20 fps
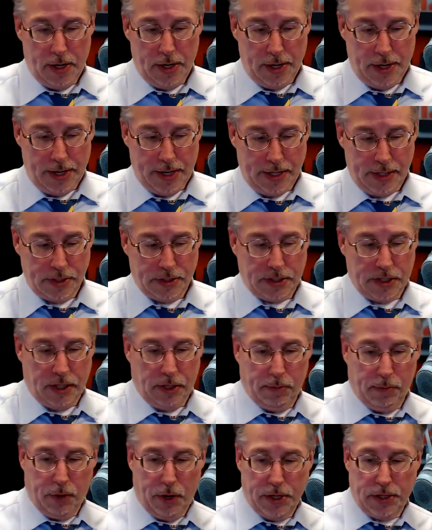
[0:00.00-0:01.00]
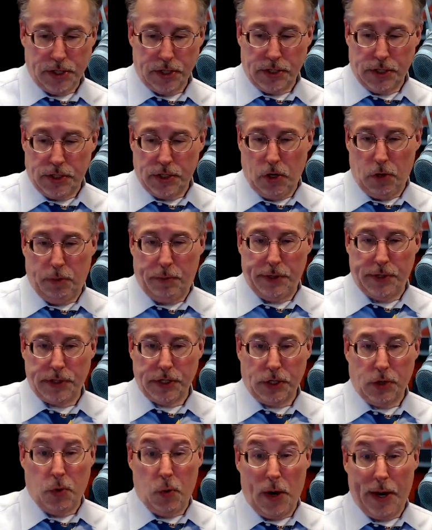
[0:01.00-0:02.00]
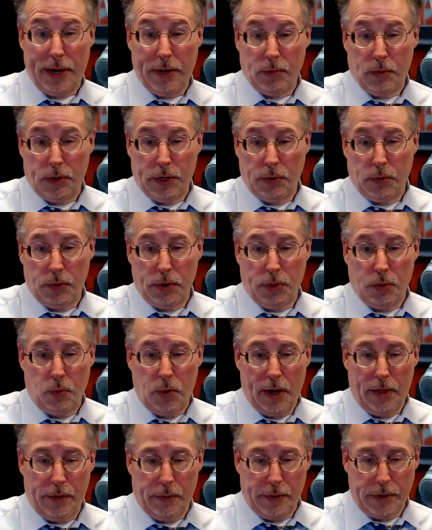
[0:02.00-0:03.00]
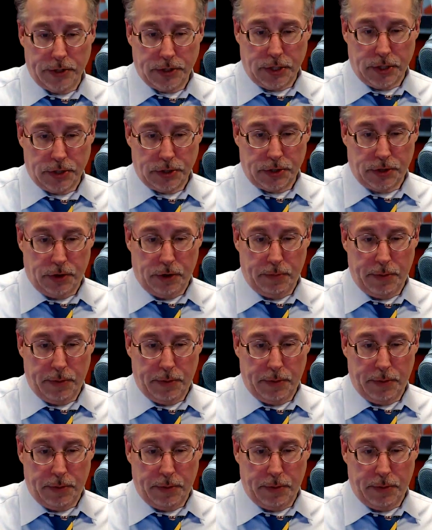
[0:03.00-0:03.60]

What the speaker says: any celebrations, and hopefully it's a quiet one with the weather is concerned.